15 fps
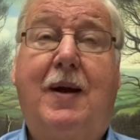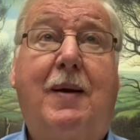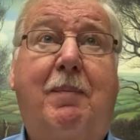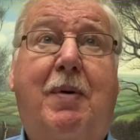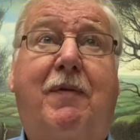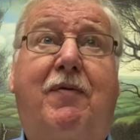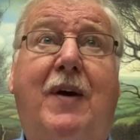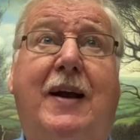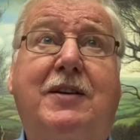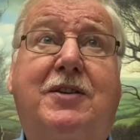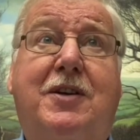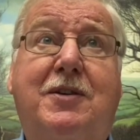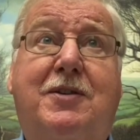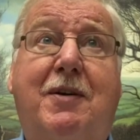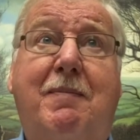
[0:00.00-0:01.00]
But, friends,
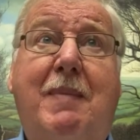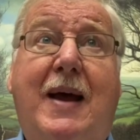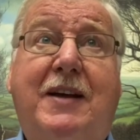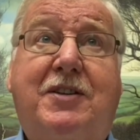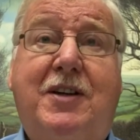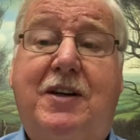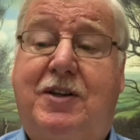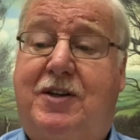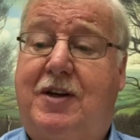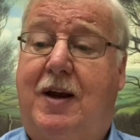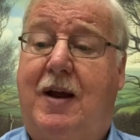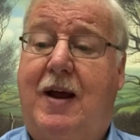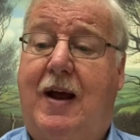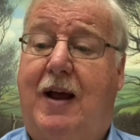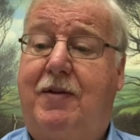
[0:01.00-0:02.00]
there's a message
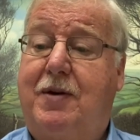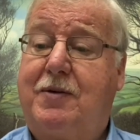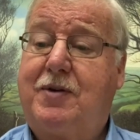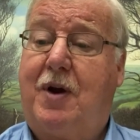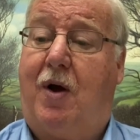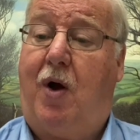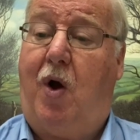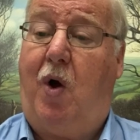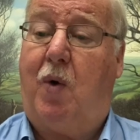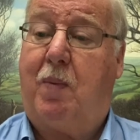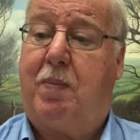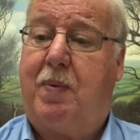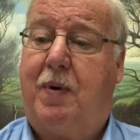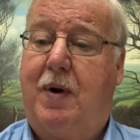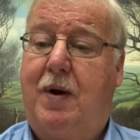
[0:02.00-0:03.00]
and there's a
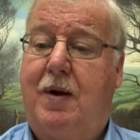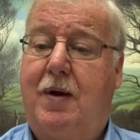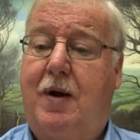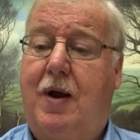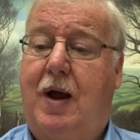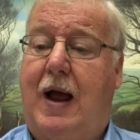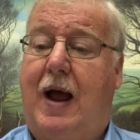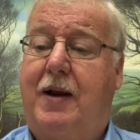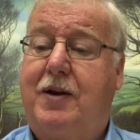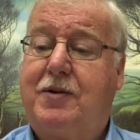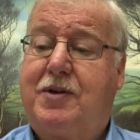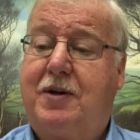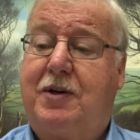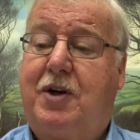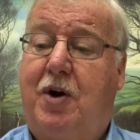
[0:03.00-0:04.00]
hope and
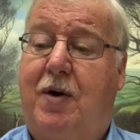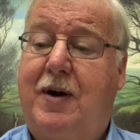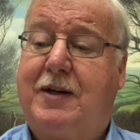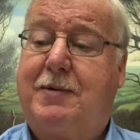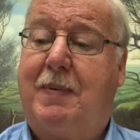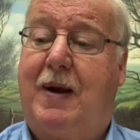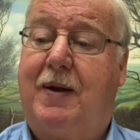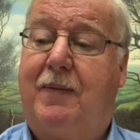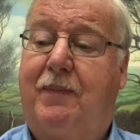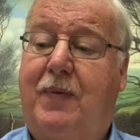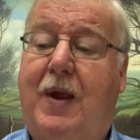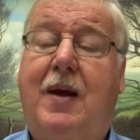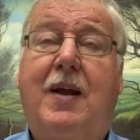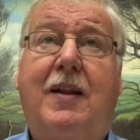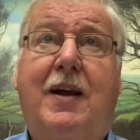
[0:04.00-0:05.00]
there's encouragement
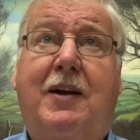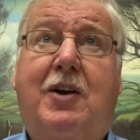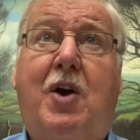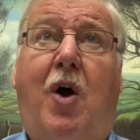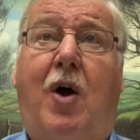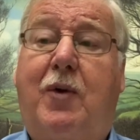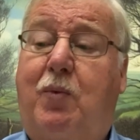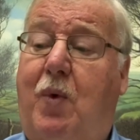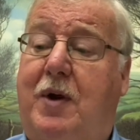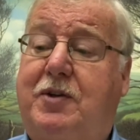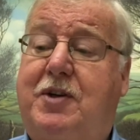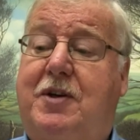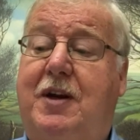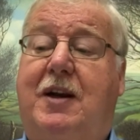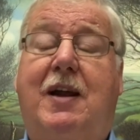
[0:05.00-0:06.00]
that God
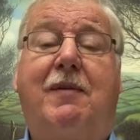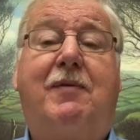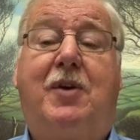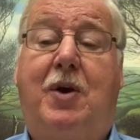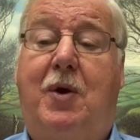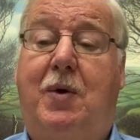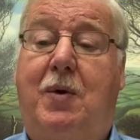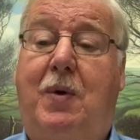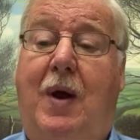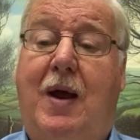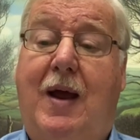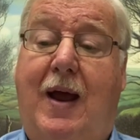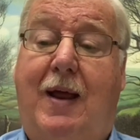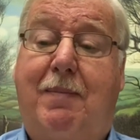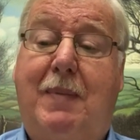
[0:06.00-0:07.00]
wants to give you
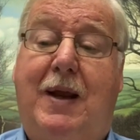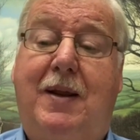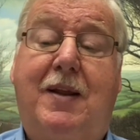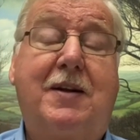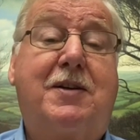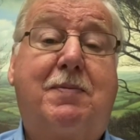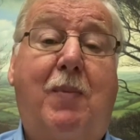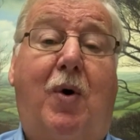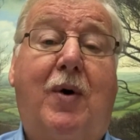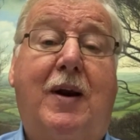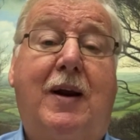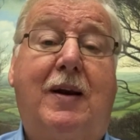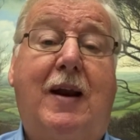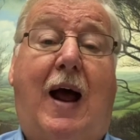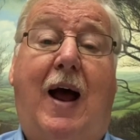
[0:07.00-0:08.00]
and me this
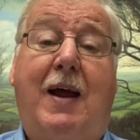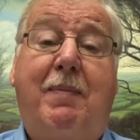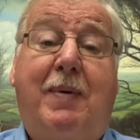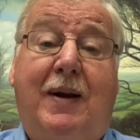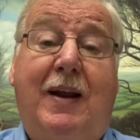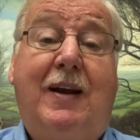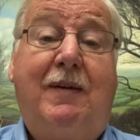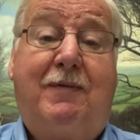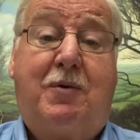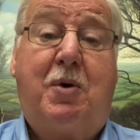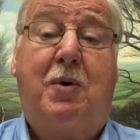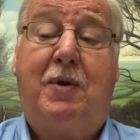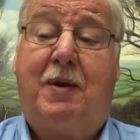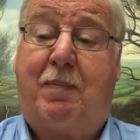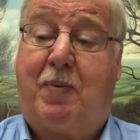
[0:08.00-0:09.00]
morning, I believe,
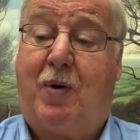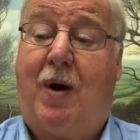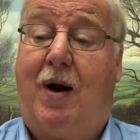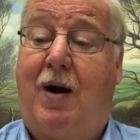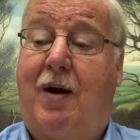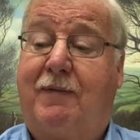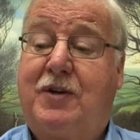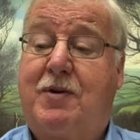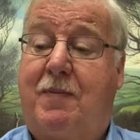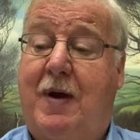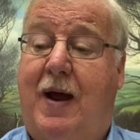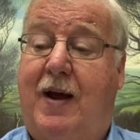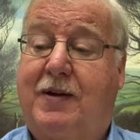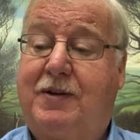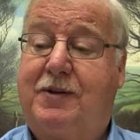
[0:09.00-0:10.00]
through the prayer of
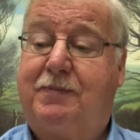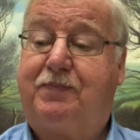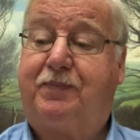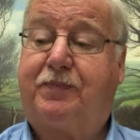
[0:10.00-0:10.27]
Jabez.